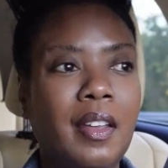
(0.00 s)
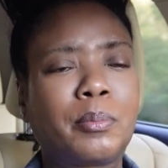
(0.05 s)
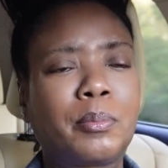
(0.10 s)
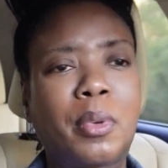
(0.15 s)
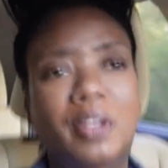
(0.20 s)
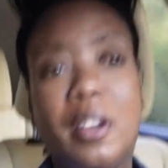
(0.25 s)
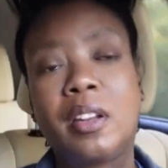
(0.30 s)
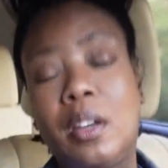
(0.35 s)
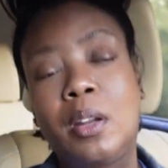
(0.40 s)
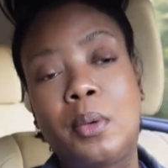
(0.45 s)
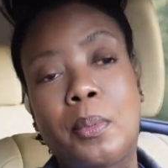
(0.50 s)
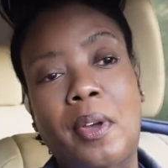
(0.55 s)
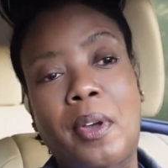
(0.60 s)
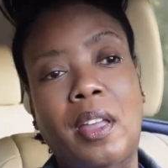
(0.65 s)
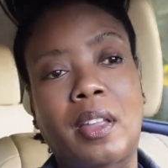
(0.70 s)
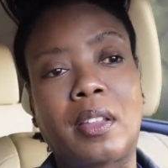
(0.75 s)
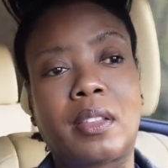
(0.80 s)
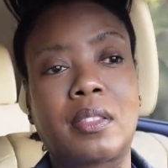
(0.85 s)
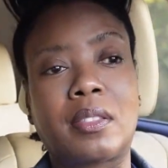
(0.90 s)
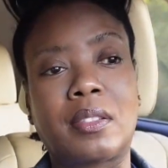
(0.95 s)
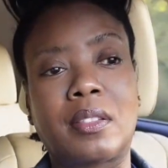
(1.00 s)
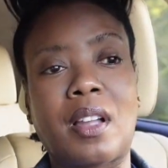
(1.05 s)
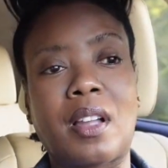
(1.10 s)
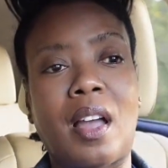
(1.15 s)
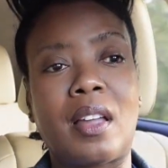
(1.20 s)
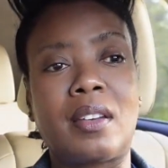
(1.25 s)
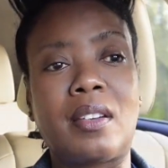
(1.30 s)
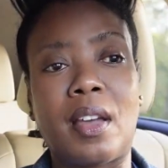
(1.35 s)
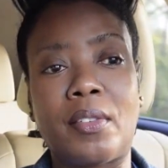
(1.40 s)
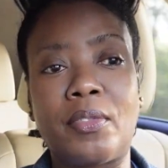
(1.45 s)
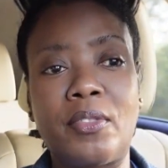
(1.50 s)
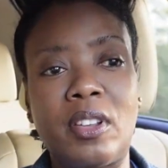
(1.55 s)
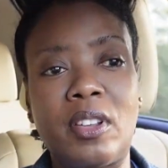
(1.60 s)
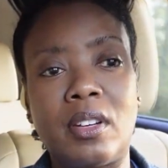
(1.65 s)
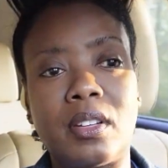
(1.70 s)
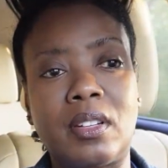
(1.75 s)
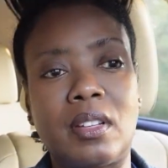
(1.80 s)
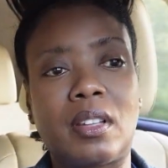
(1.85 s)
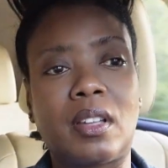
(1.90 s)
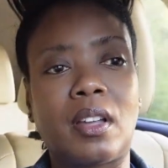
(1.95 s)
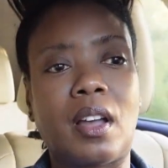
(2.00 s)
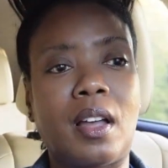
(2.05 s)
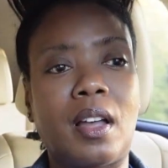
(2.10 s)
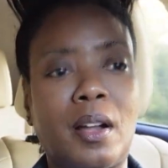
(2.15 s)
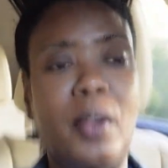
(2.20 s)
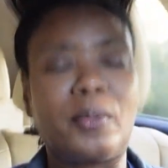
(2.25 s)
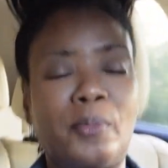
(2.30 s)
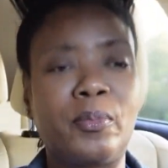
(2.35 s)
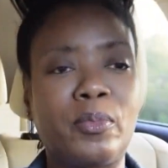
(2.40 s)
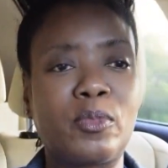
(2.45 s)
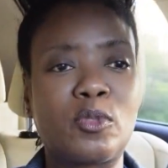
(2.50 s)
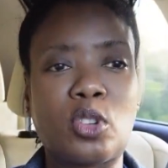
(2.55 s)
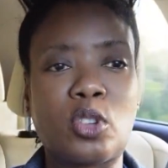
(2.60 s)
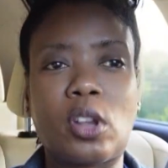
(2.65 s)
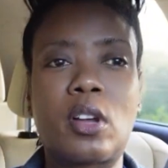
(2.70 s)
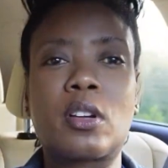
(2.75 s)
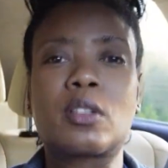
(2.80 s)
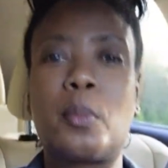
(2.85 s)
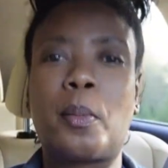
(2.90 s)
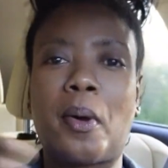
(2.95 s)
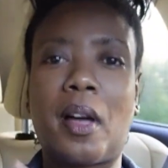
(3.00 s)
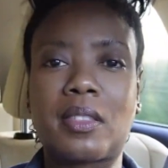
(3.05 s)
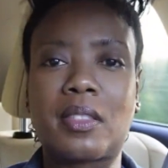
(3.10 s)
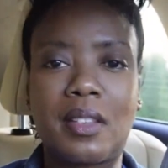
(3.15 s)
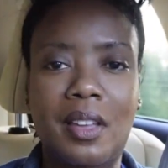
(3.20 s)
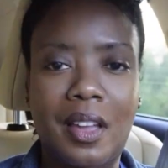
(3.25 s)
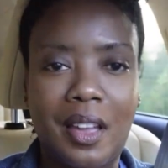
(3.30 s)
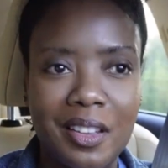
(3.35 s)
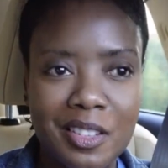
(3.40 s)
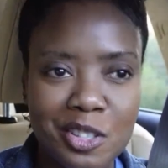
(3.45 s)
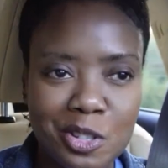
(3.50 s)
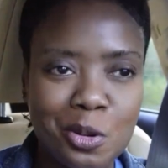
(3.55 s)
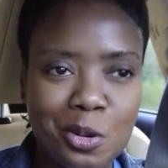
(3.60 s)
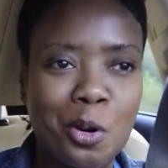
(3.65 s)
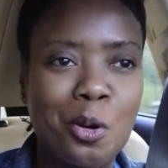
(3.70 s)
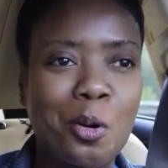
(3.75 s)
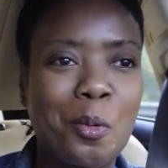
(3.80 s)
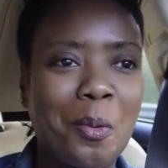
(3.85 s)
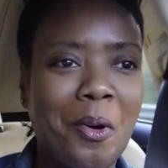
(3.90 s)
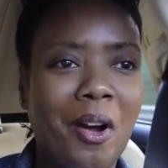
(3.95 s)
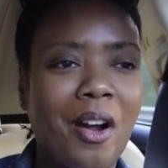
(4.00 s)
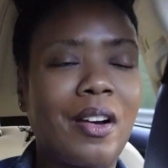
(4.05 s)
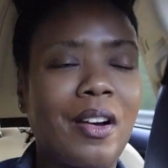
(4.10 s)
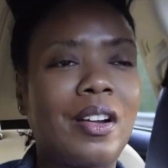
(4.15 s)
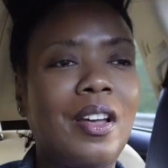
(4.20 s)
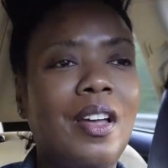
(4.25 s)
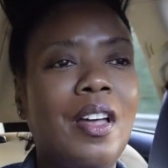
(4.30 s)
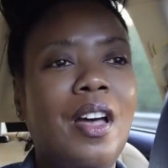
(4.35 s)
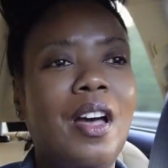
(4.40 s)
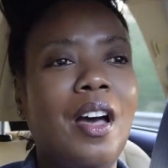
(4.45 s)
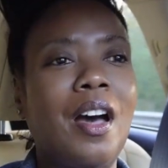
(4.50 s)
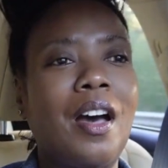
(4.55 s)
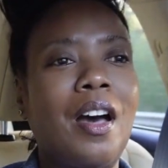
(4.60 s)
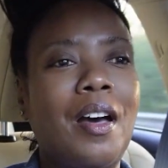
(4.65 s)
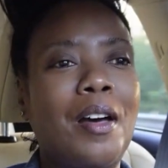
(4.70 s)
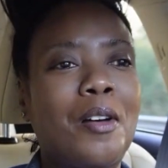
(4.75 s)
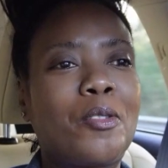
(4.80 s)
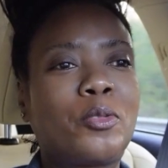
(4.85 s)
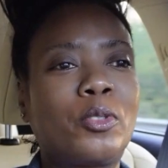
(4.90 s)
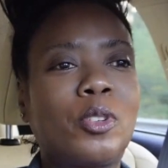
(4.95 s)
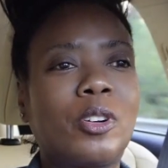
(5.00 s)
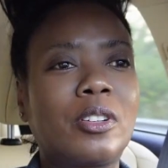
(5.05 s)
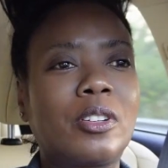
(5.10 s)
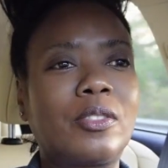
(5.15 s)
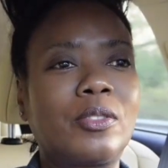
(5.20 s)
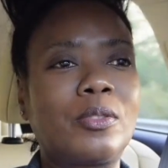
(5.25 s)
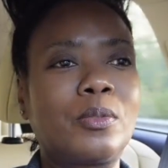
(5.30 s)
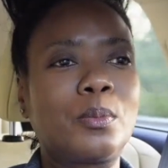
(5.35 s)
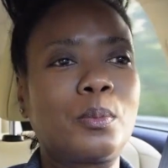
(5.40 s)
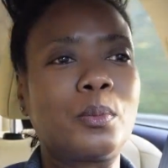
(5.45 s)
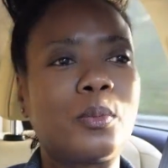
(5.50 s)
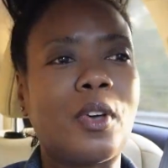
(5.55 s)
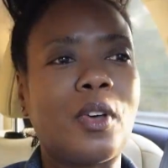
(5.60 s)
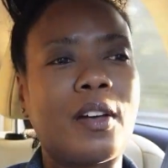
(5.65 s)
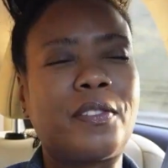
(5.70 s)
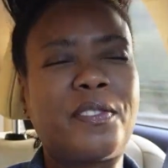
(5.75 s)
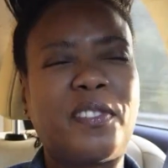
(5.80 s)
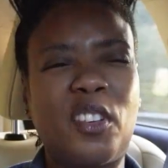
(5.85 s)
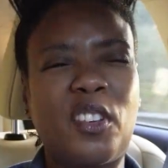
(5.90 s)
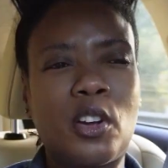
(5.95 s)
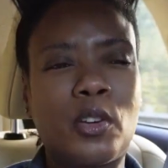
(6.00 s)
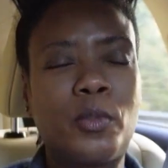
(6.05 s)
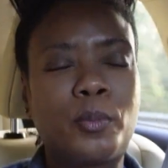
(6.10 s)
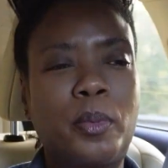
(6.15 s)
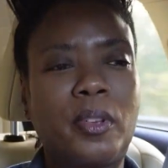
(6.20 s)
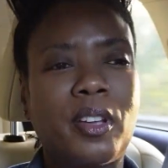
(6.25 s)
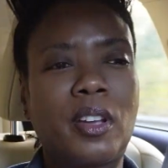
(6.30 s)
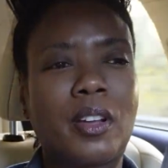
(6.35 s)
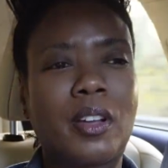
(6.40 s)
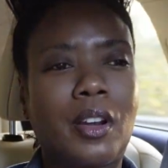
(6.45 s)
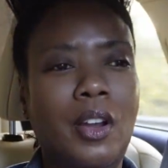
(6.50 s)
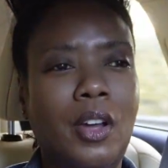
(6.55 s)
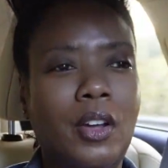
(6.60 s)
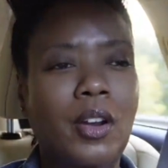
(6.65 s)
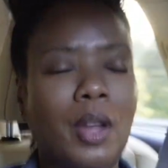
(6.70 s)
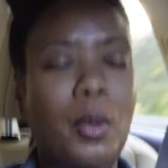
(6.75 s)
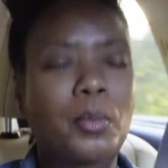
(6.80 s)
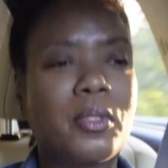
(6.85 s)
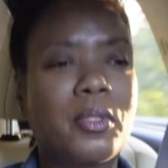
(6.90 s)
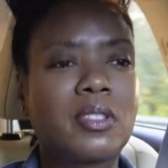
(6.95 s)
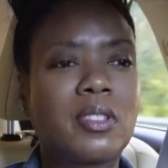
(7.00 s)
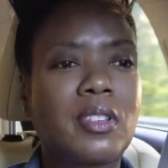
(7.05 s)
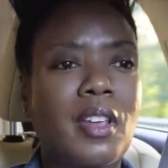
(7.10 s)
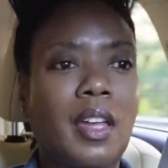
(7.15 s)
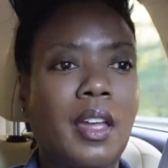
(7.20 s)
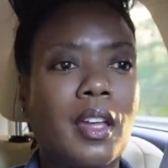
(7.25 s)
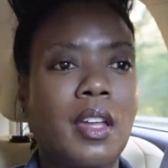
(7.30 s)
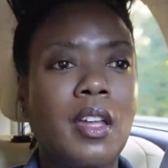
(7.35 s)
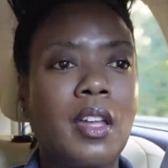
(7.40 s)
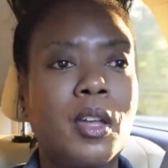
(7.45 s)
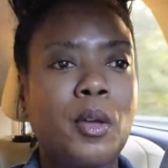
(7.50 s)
But anyway, I definitely talked about the external part of a fear of being alone, I would say.